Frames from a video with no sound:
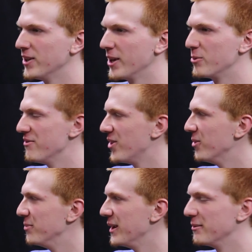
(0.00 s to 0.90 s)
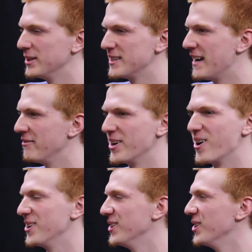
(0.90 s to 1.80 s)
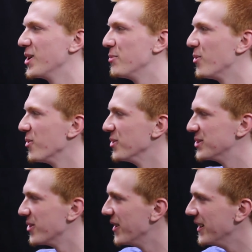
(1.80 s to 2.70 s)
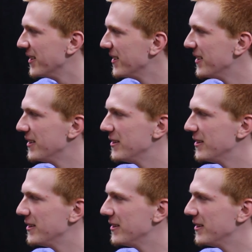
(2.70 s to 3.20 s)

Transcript: feel like we've all been able, it's not very hard to look up a horror story.